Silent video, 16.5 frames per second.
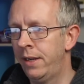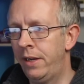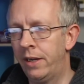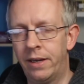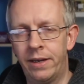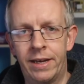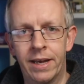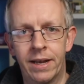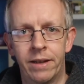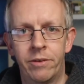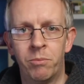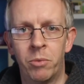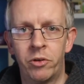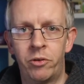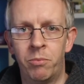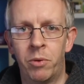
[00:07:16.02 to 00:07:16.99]
You can get as
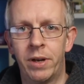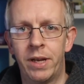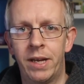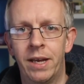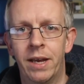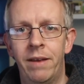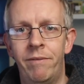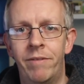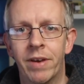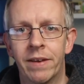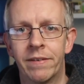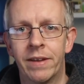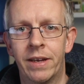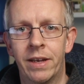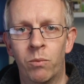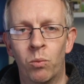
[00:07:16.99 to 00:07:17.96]
much money
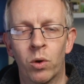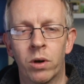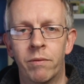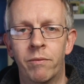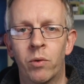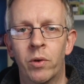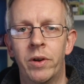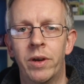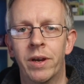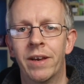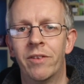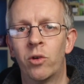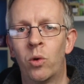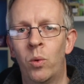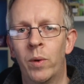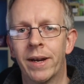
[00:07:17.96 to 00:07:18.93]
investing and working for you
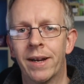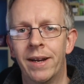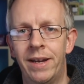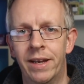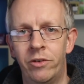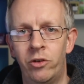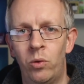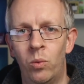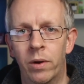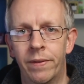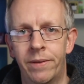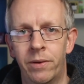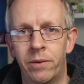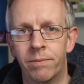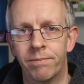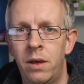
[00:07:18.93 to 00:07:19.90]
as quickly as you want
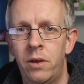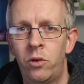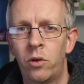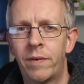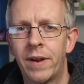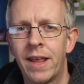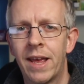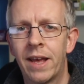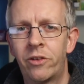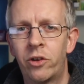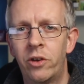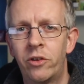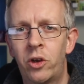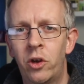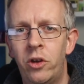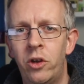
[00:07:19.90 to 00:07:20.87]
to. So if any of that
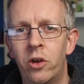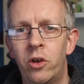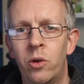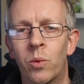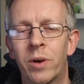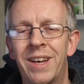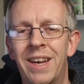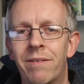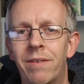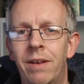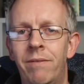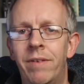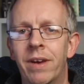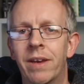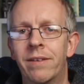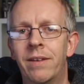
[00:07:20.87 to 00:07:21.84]
sounds good to you and you want to give
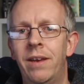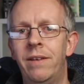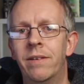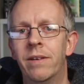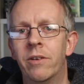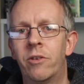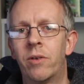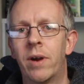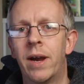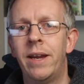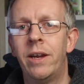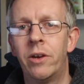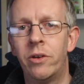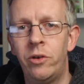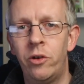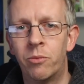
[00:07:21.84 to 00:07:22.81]
InvestEngine a try, you
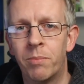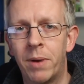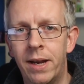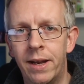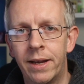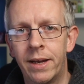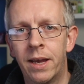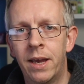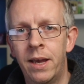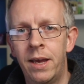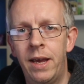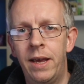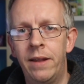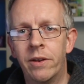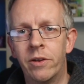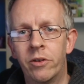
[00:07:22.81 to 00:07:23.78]
can use my link
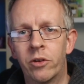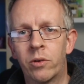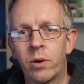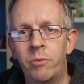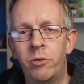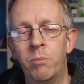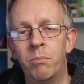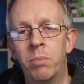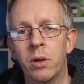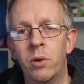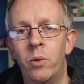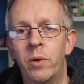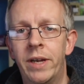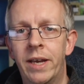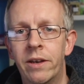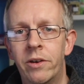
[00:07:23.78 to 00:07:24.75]
in the description
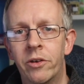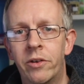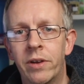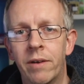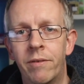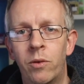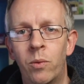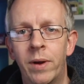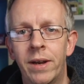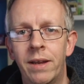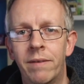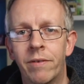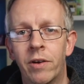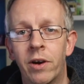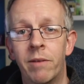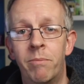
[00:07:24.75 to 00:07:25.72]
below to get yourself
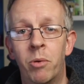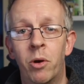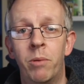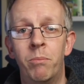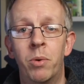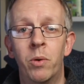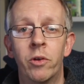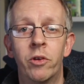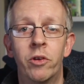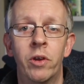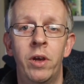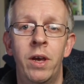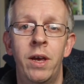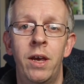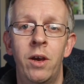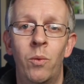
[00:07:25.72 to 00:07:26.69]
£25 bonus
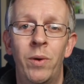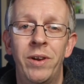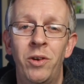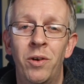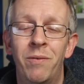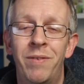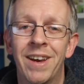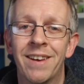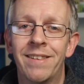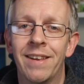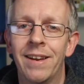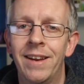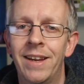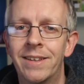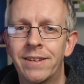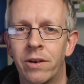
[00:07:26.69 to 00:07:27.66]
when you invest at
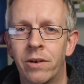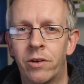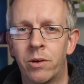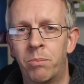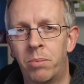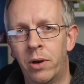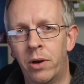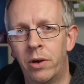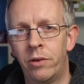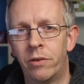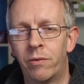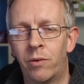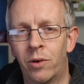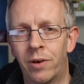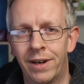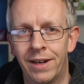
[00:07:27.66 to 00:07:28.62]
least £100
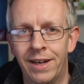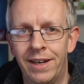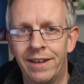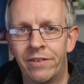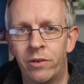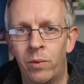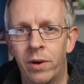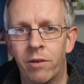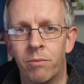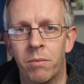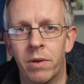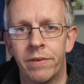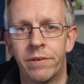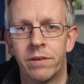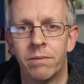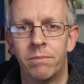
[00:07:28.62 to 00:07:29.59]
for at least 12
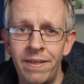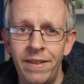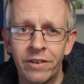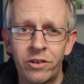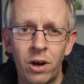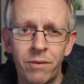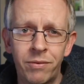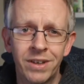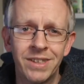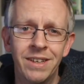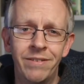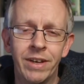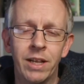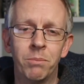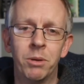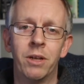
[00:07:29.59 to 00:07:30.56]
months. This offer isn't
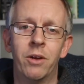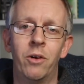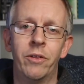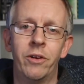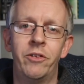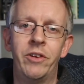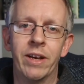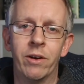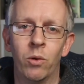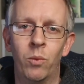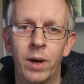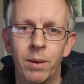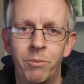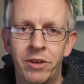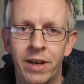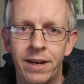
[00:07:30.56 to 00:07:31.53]
available on their general
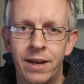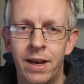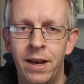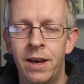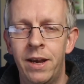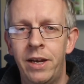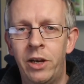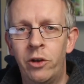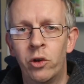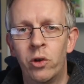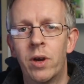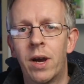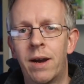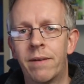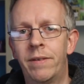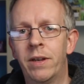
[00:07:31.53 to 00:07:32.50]
website. You do
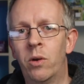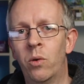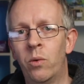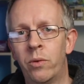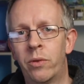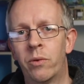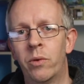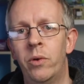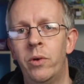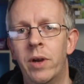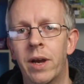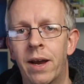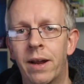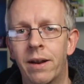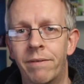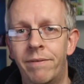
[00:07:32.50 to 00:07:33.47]
have to go through
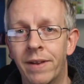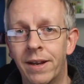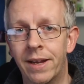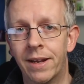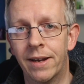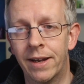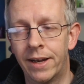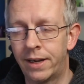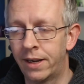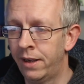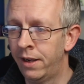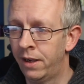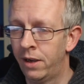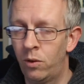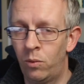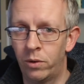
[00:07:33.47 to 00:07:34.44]
an affiliate link,
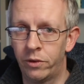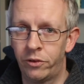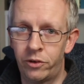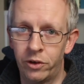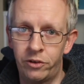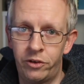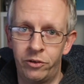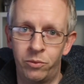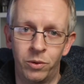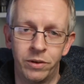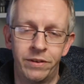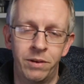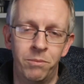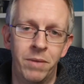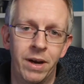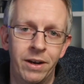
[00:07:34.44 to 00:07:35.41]
one such as
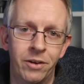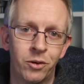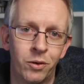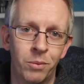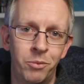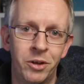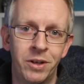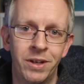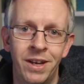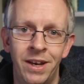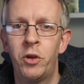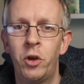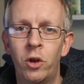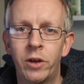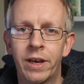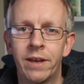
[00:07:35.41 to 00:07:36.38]
what's in my description.
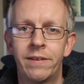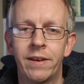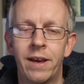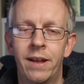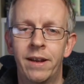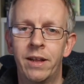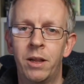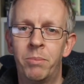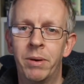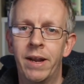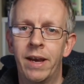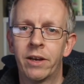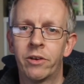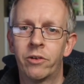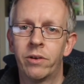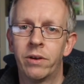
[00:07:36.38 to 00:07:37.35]
You'll get a little bit
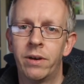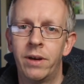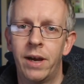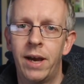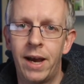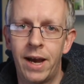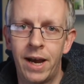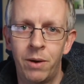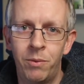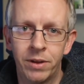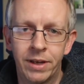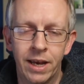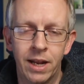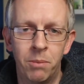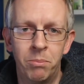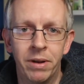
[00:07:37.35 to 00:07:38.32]
extra. I will
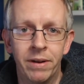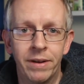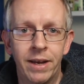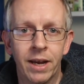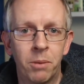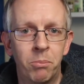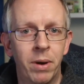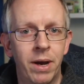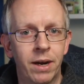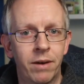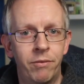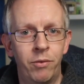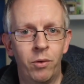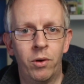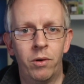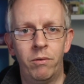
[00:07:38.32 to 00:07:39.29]
get a bit of kickback
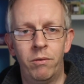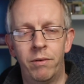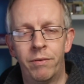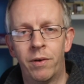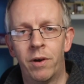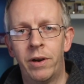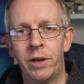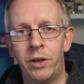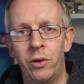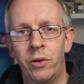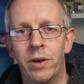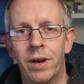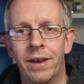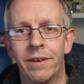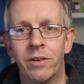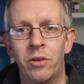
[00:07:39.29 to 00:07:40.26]
for referring you
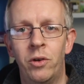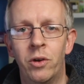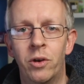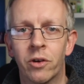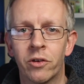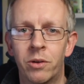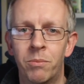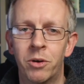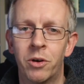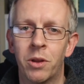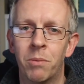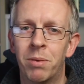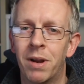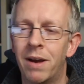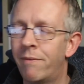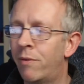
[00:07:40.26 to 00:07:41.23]
as a new customer to the
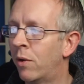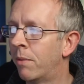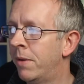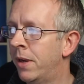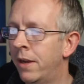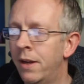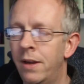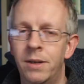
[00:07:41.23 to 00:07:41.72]
platform,